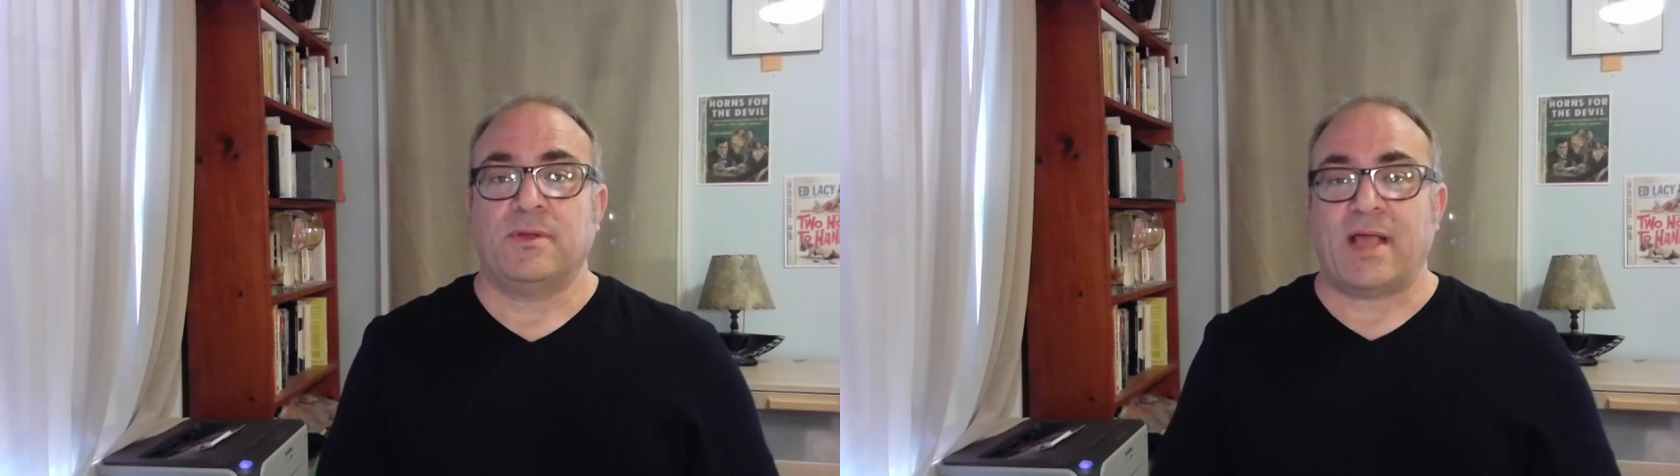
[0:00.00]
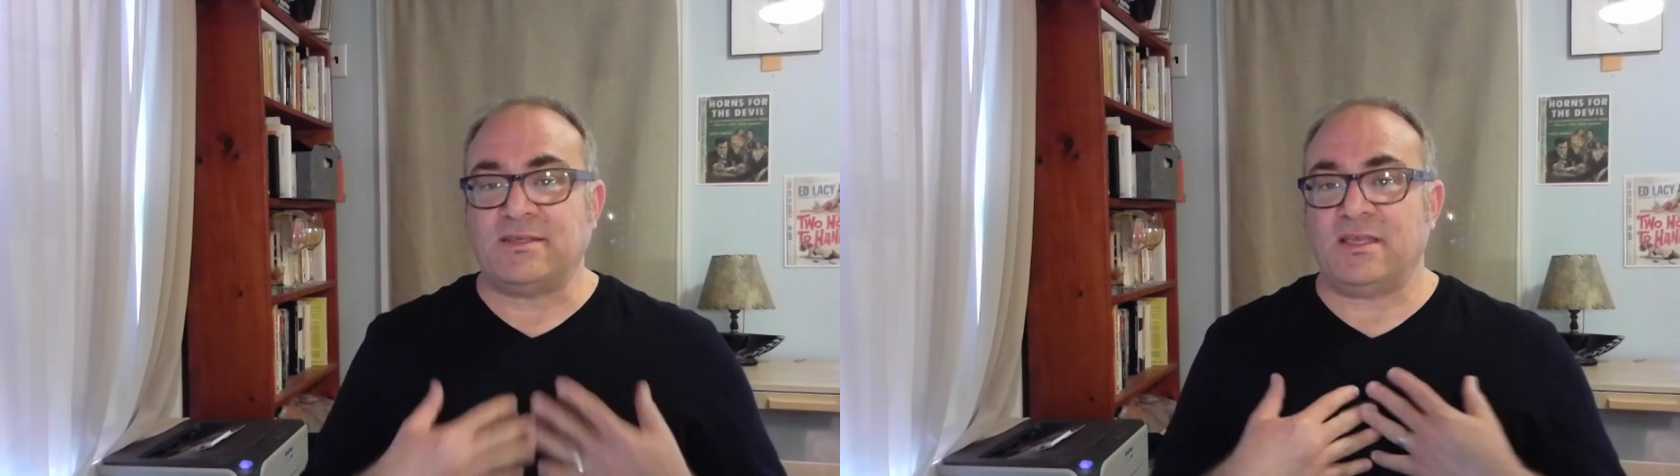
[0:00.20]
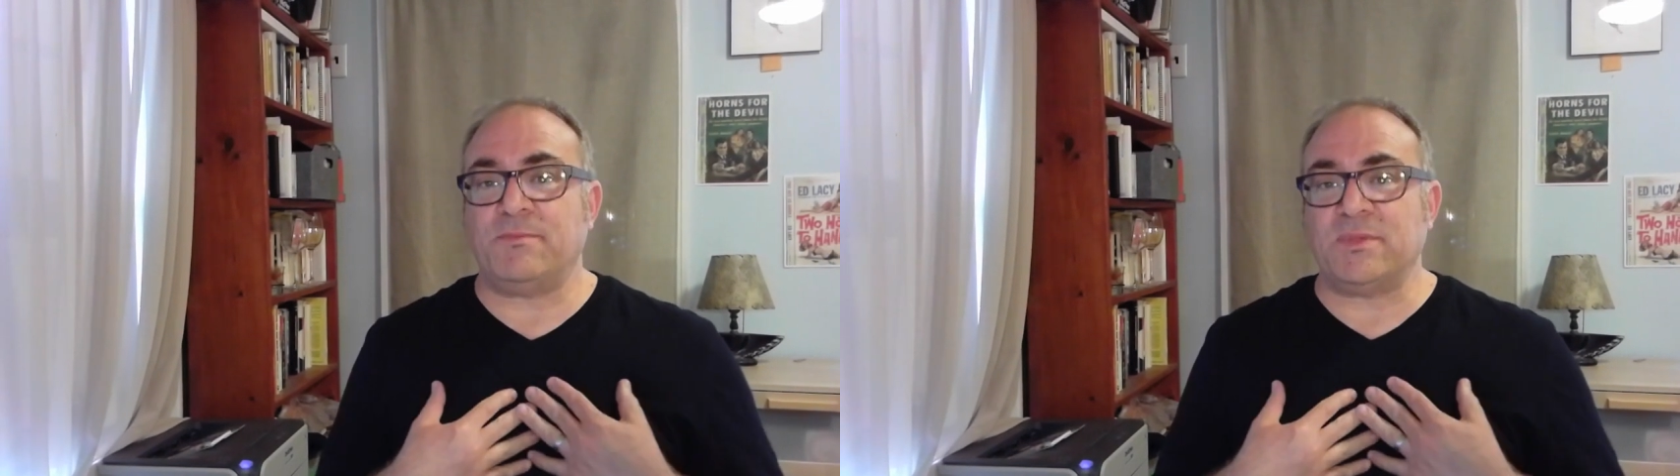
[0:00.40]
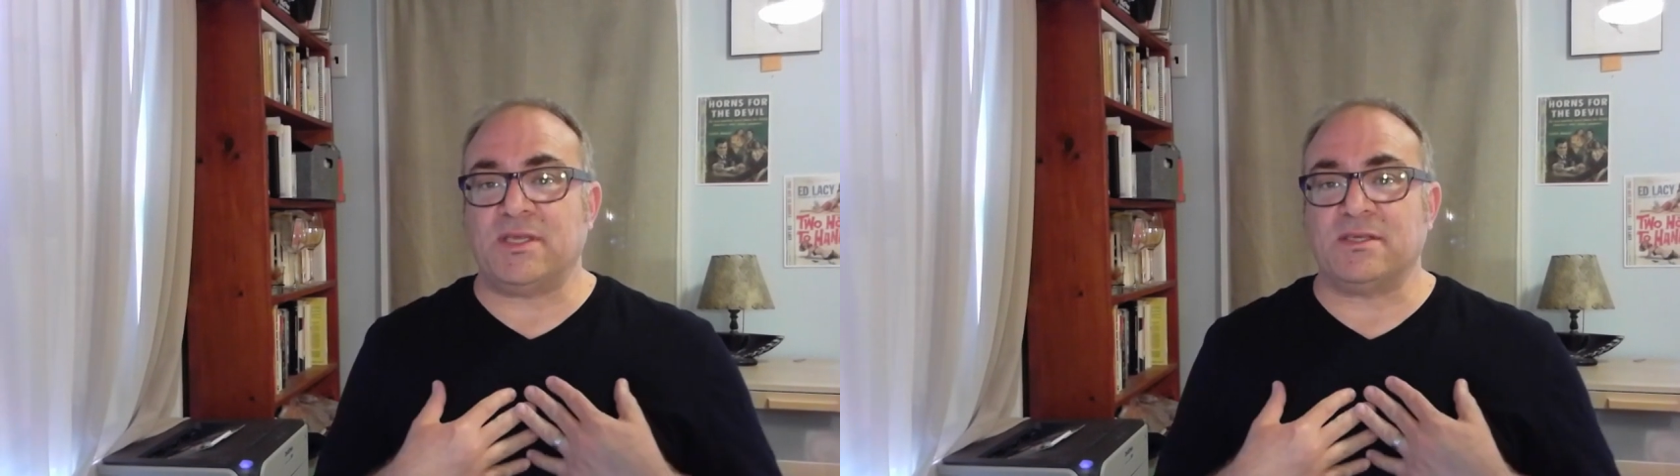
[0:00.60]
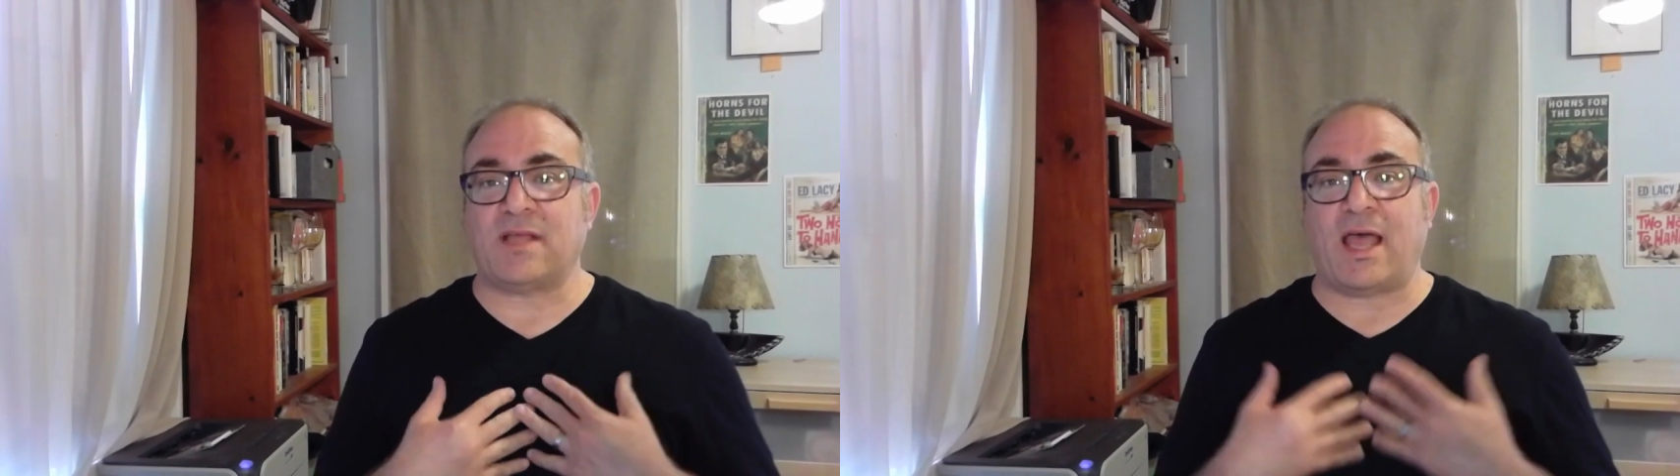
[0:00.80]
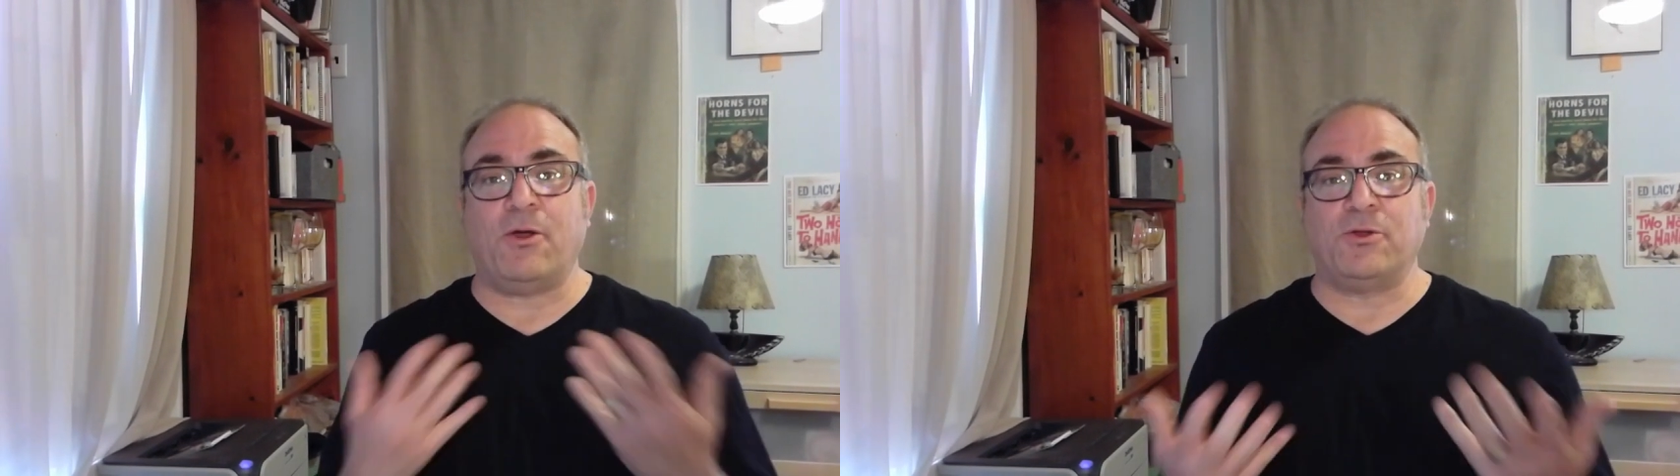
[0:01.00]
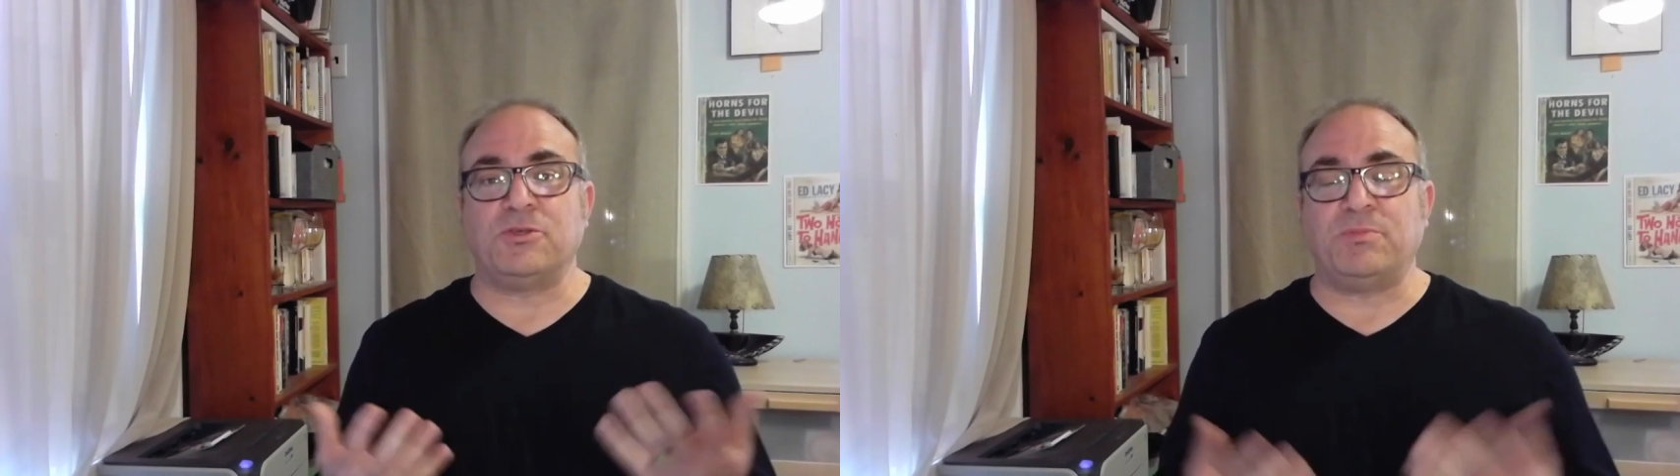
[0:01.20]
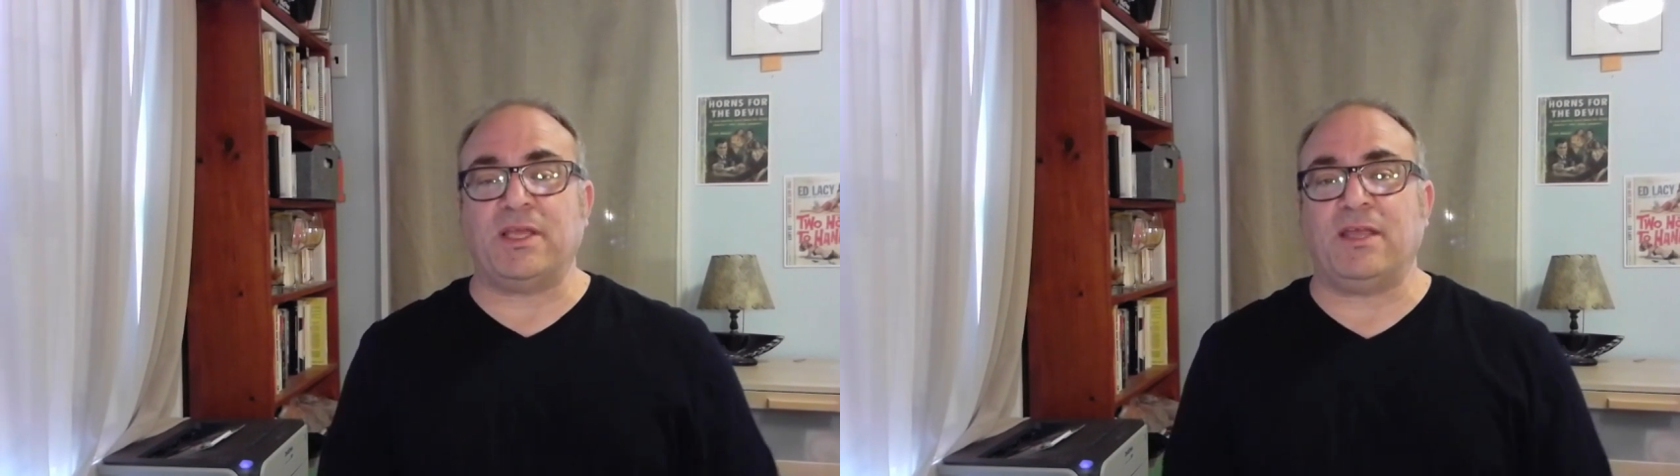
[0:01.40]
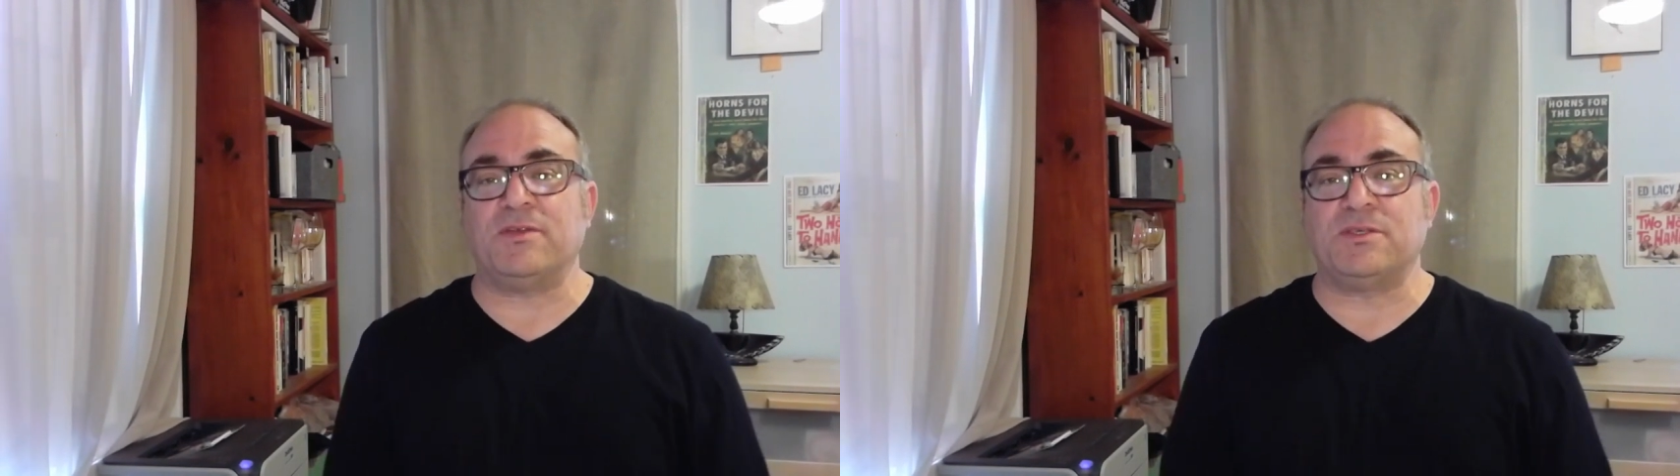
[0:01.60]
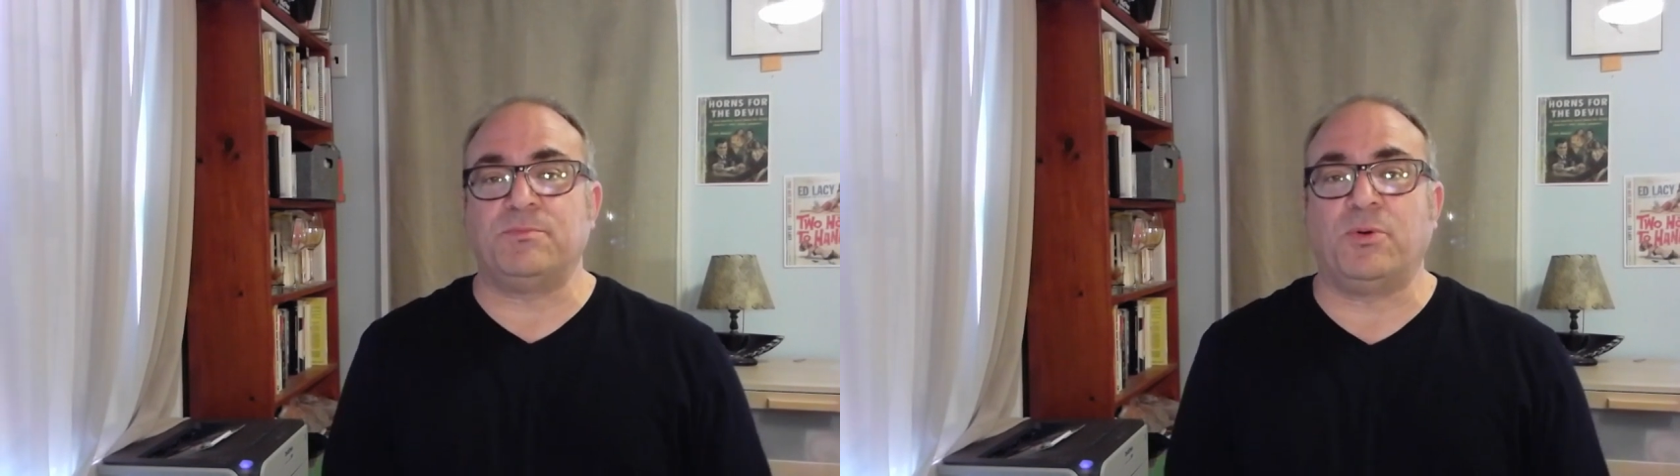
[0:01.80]
As a hypnotist, I also believe
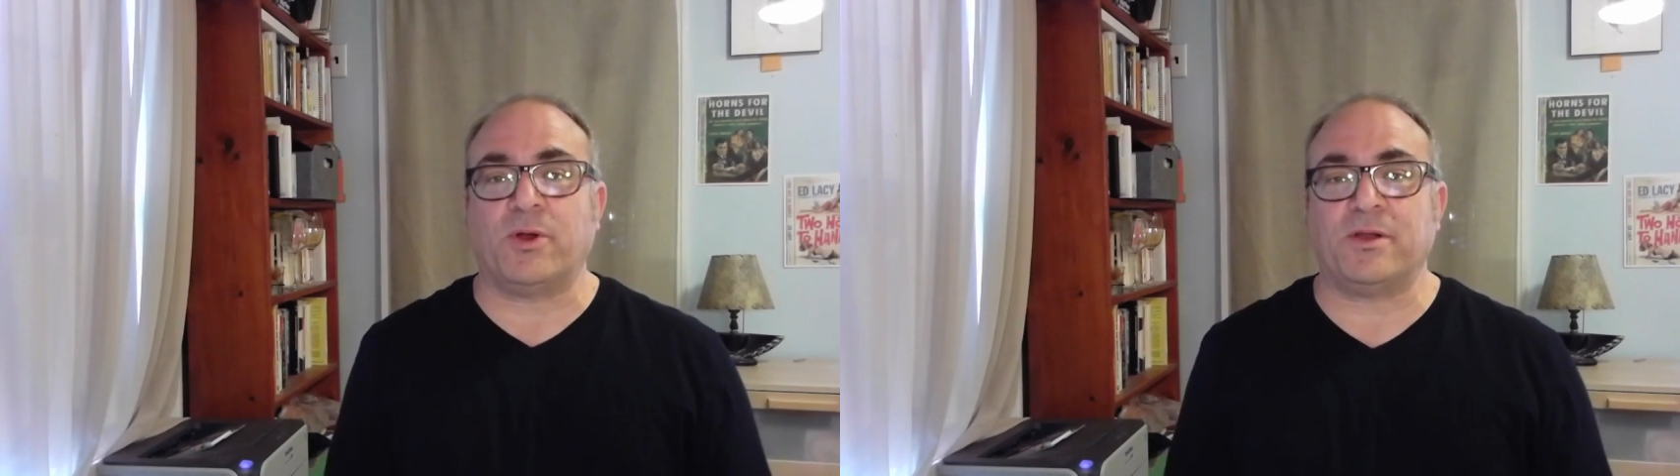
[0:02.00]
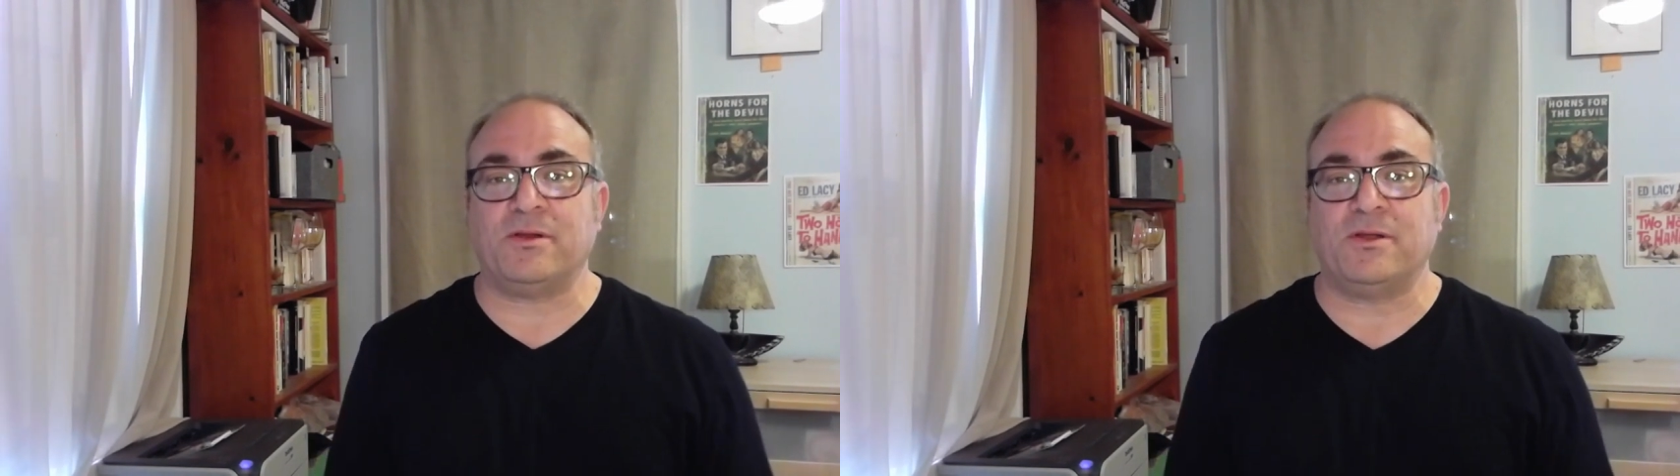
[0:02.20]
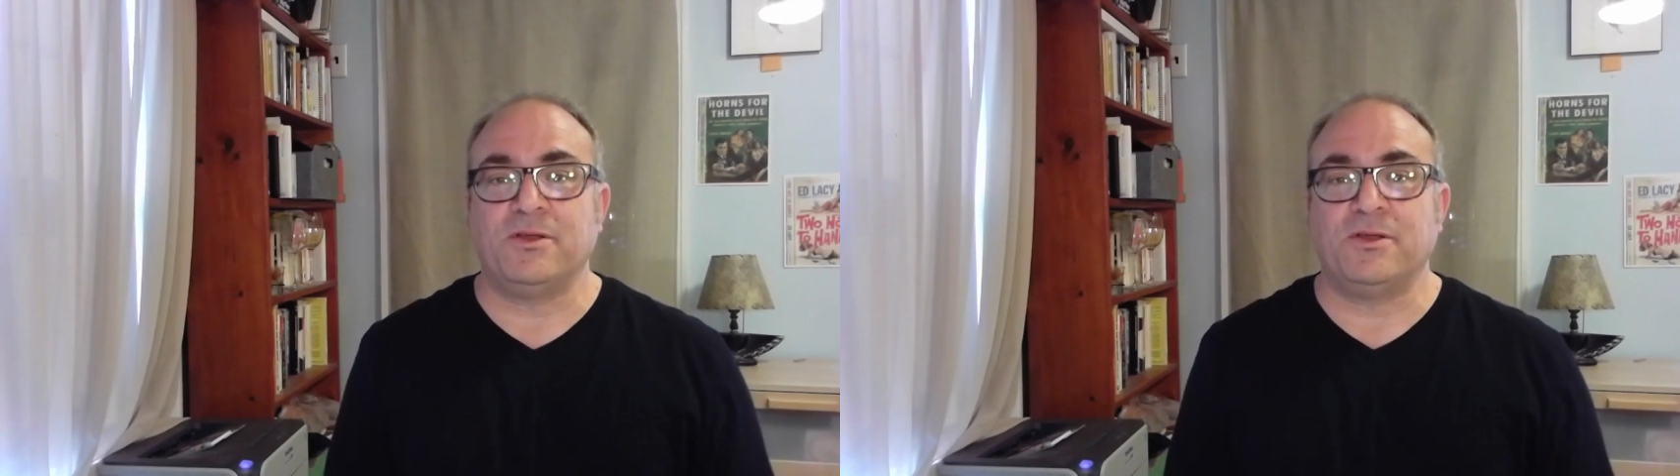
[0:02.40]
it's important